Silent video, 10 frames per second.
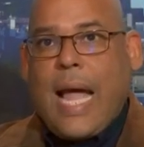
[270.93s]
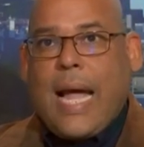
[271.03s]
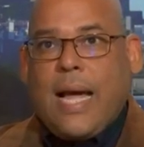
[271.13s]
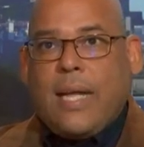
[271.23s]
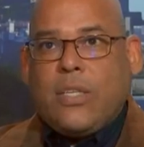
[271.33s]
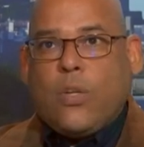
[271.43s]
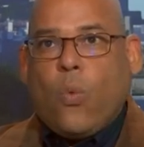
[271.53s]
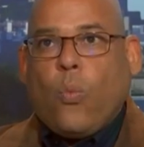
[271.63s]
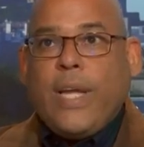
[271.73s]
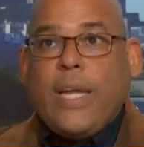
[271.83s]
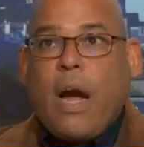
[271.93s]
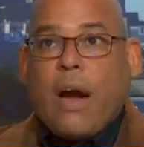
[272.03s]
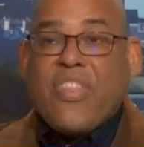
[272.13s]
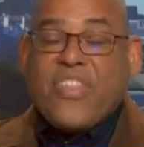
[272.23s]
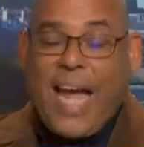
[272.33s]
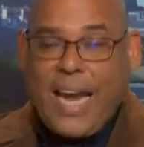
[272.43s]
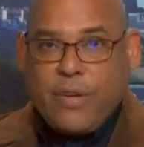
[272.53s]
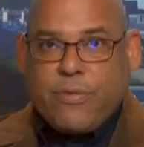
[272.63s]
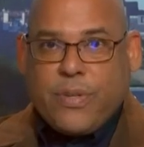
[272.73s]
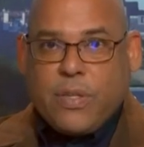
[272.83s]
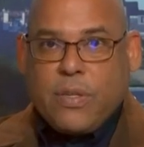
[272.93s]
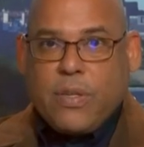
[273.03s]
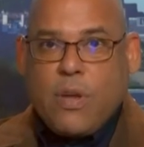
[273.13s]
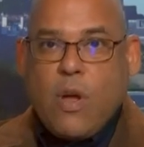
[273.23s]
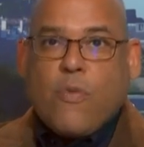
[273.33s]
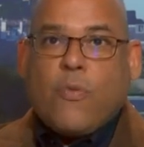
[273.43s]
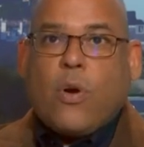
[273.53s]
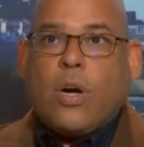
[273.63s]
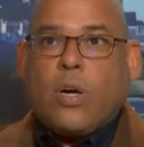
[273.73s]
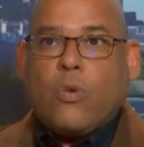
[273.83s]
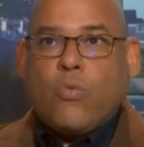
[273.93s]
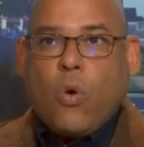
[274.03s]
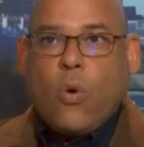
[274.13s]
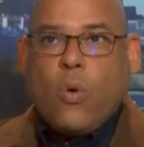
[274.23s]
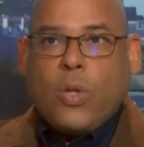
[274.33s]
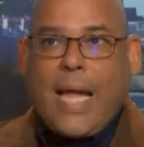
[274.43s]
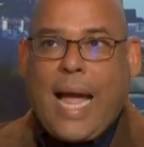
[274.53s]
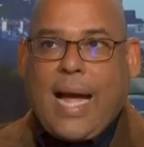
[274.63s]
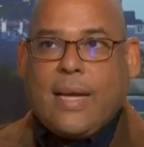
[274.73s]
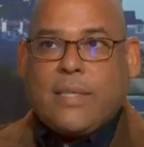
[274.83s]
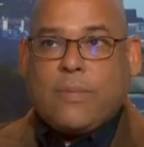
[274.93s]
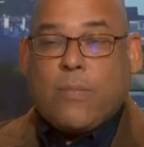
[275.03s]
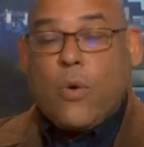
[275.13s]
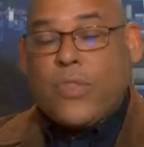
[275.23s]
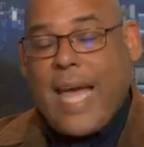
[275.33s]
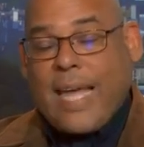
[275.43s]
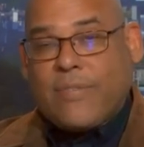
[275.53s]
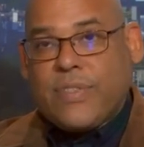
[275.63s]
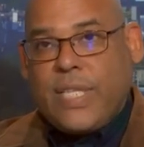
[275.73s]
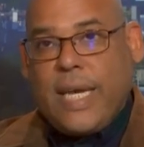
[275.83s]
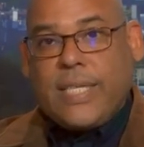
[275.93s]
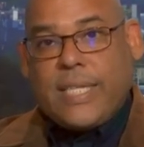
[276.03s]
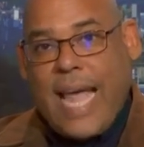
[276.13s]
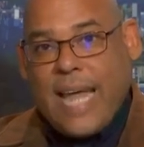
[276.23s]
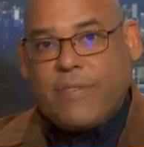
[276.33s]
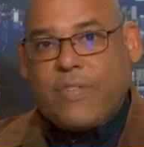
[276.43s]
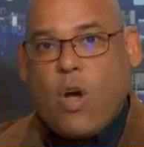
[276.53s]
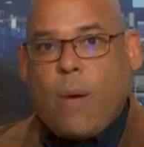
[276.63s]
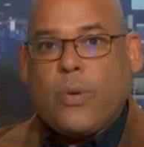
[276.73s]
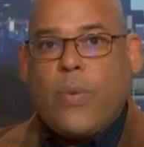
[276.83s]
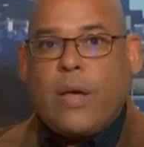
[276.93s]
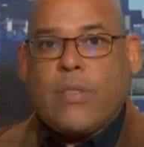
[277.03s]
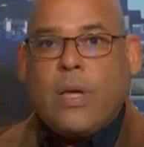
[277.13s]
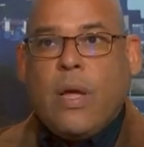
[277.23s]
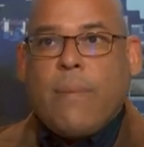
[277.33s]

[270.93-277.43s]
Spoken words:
And we are thankful for her role as both head of state and head of the Commonwealth,